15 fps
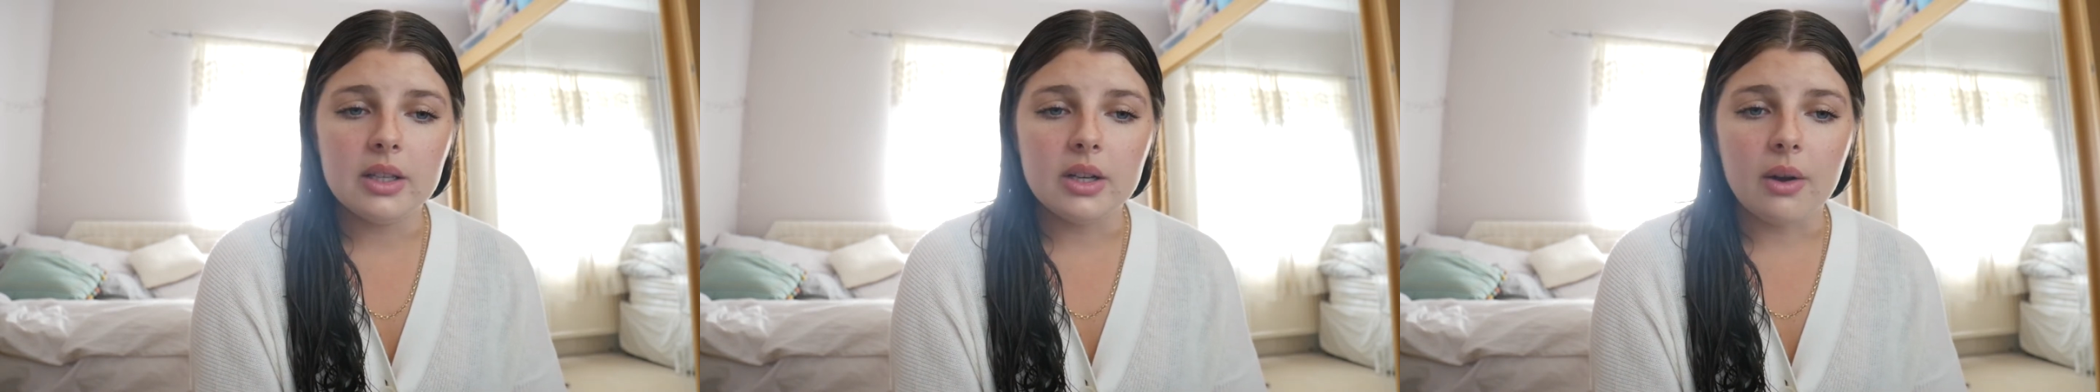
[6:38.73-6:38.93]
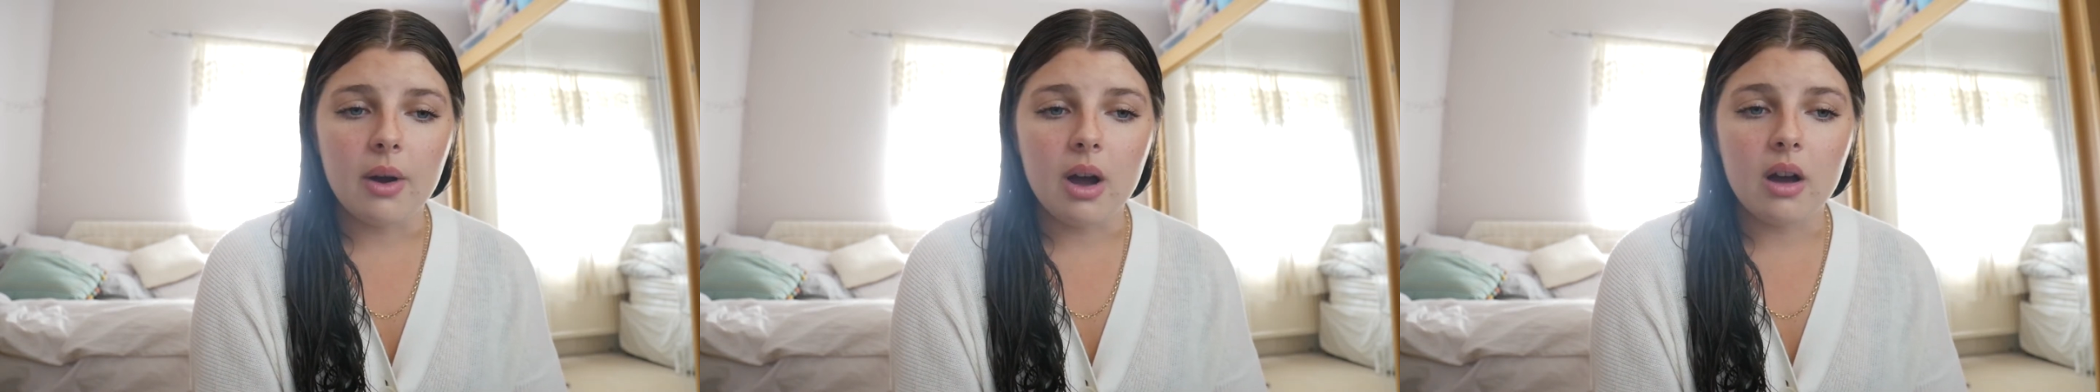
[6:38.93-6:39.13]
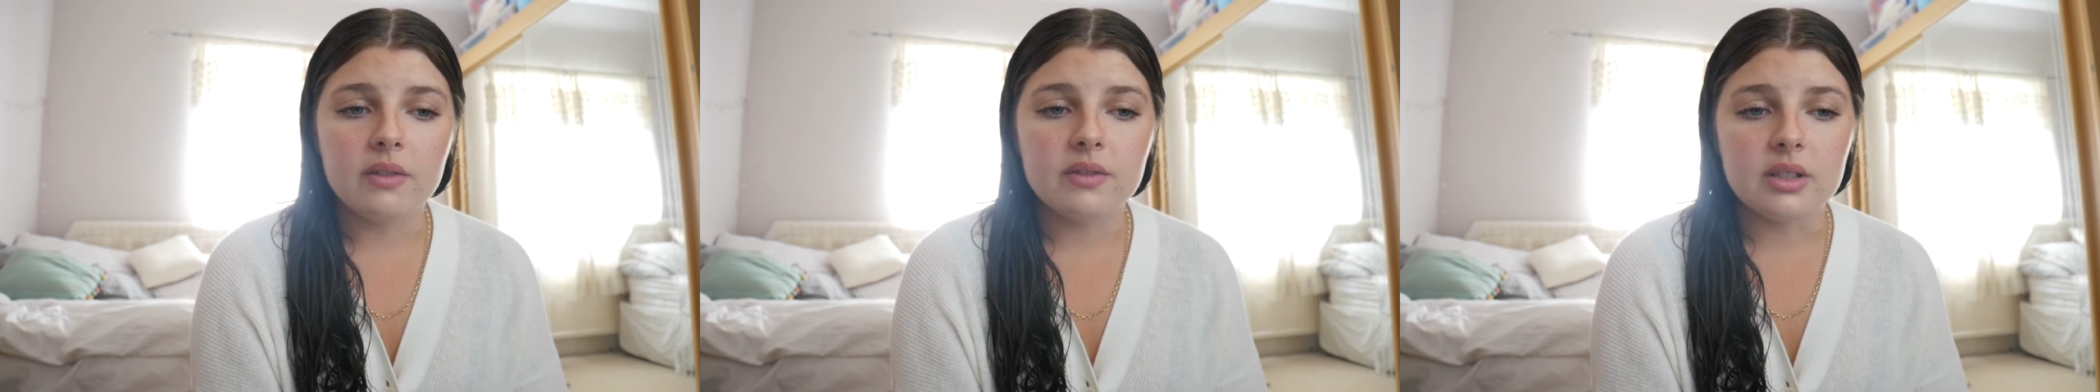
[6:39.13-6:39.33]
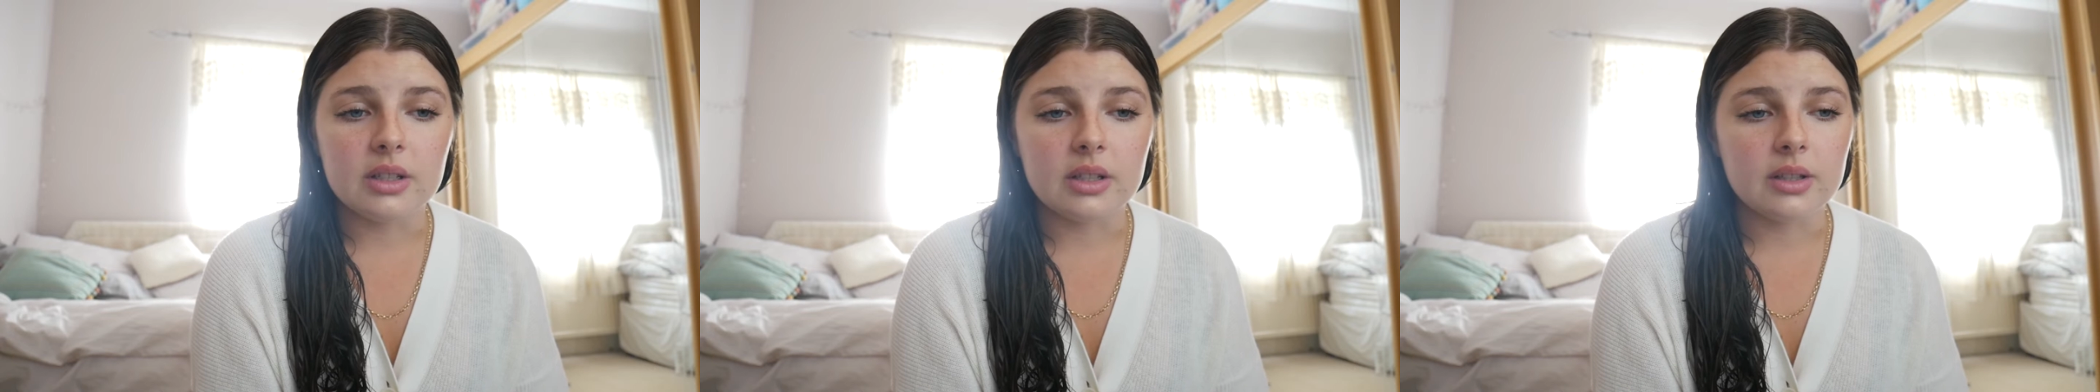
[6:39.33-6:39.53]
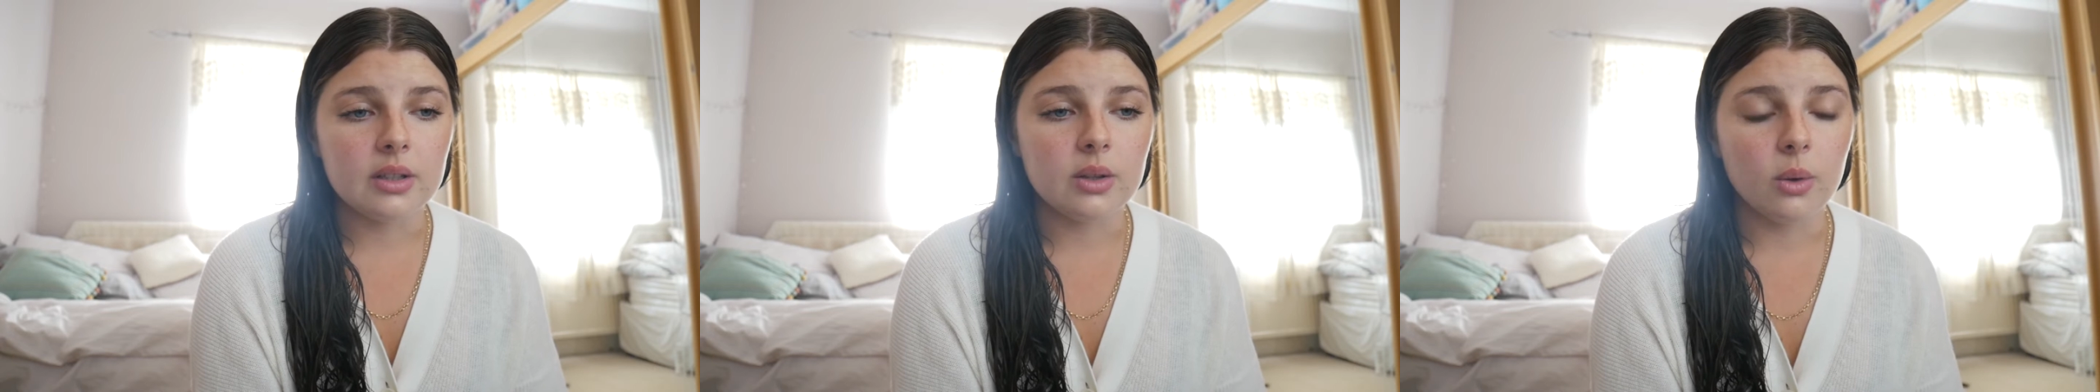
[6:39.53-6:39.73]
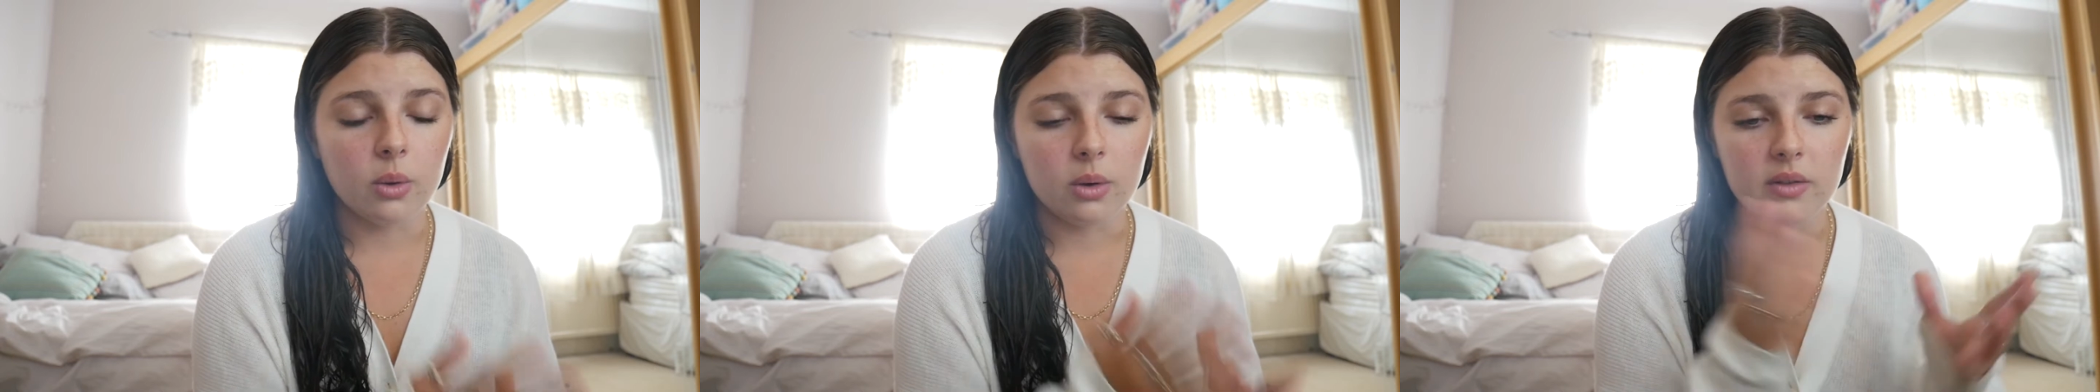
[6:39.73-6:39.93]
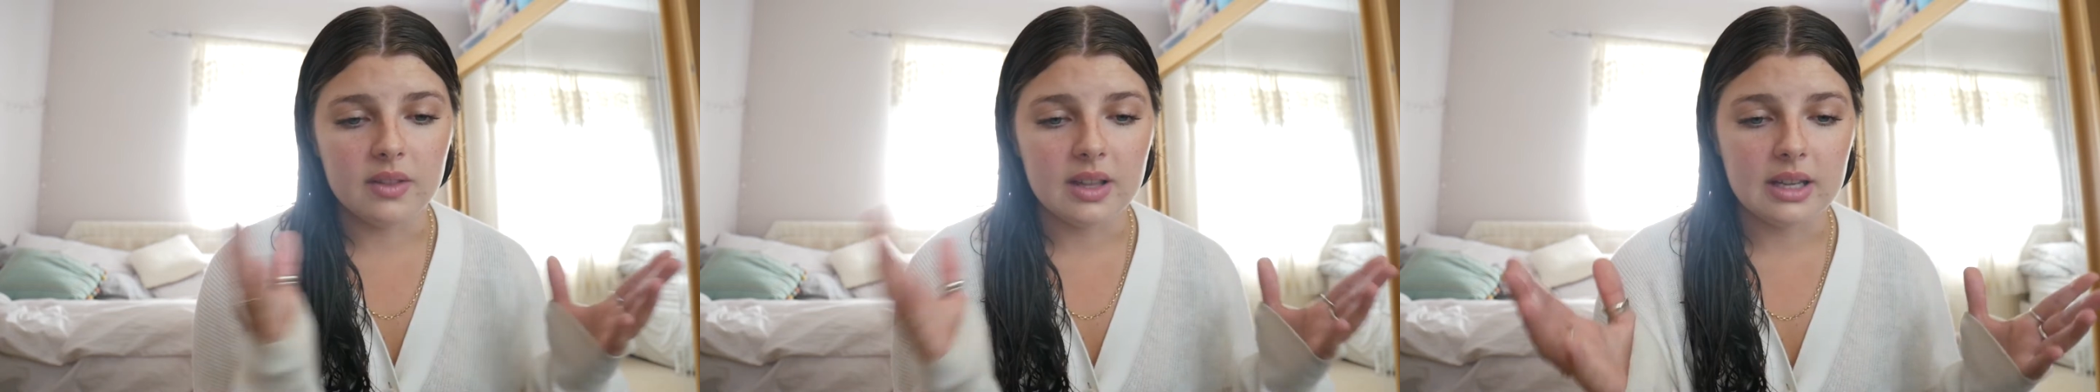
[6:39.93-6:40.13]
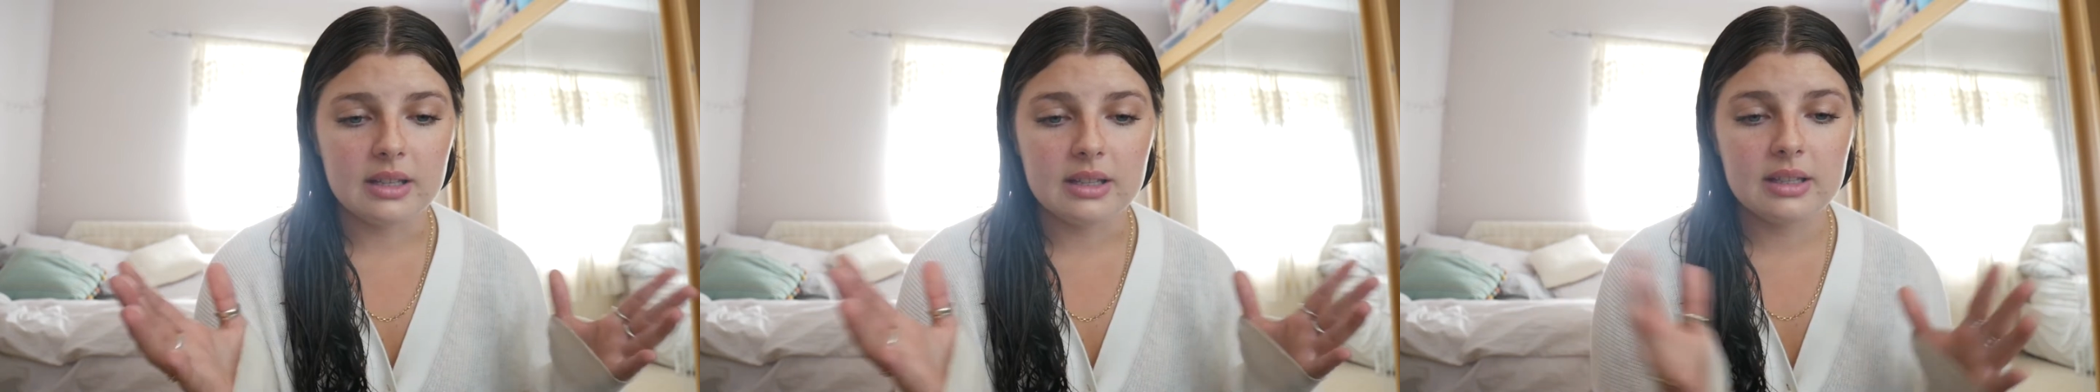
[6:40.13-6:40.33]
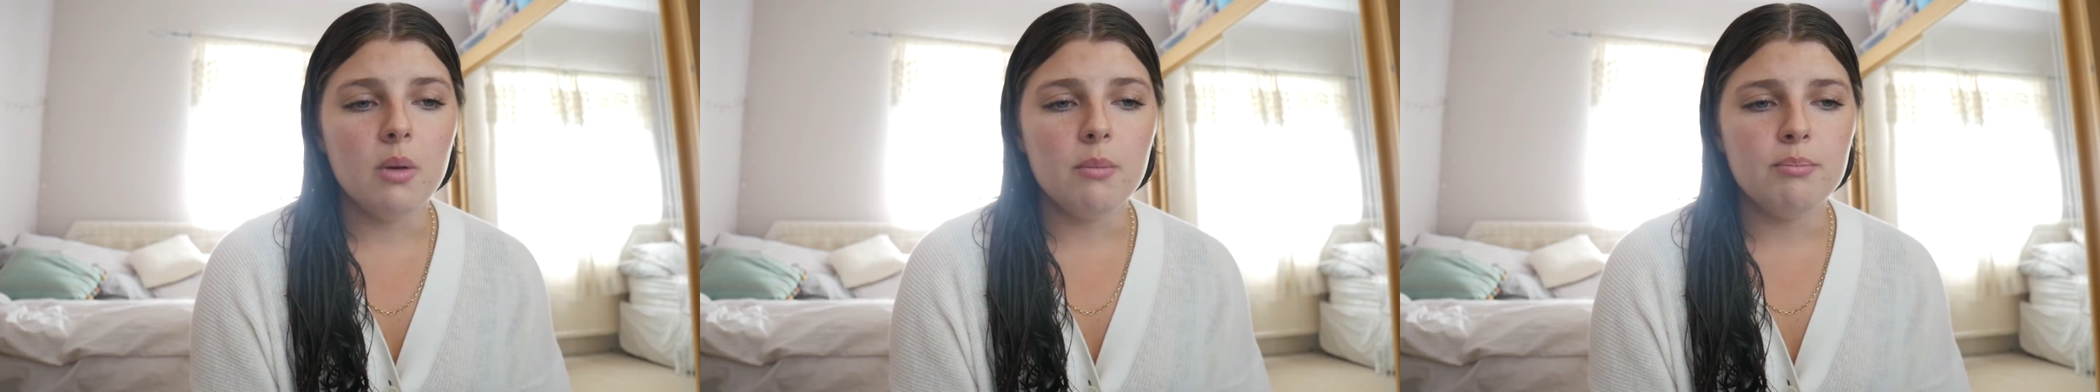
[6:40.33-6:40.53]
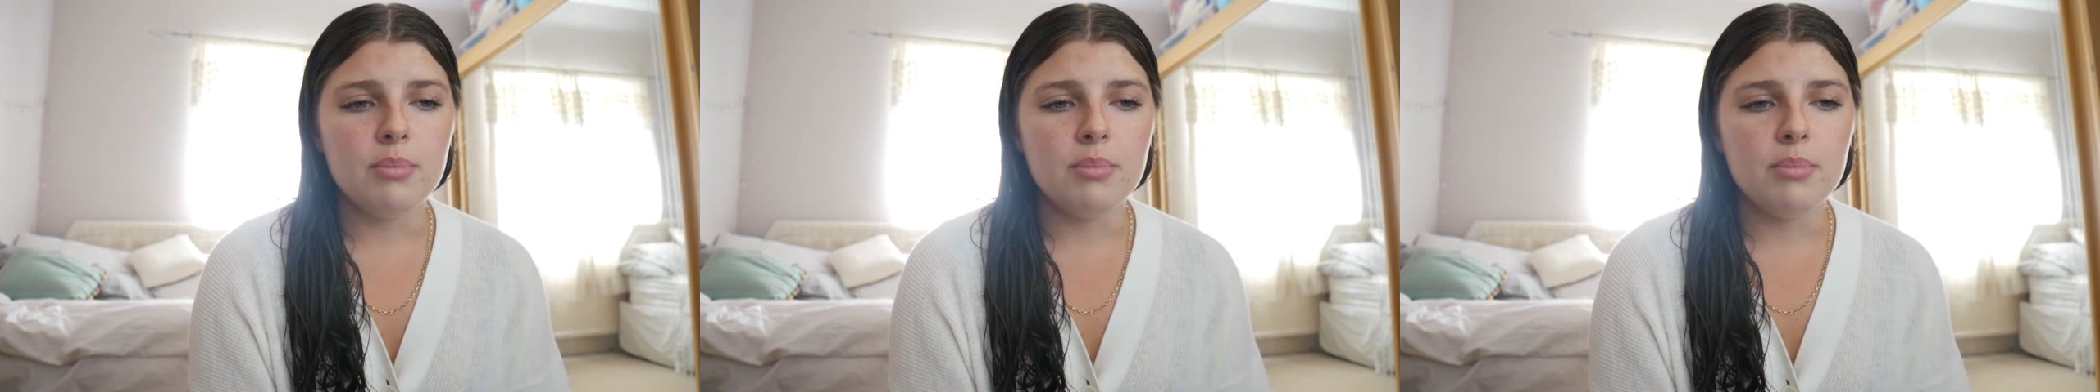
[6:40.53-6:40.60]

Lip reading: you know, after all of this,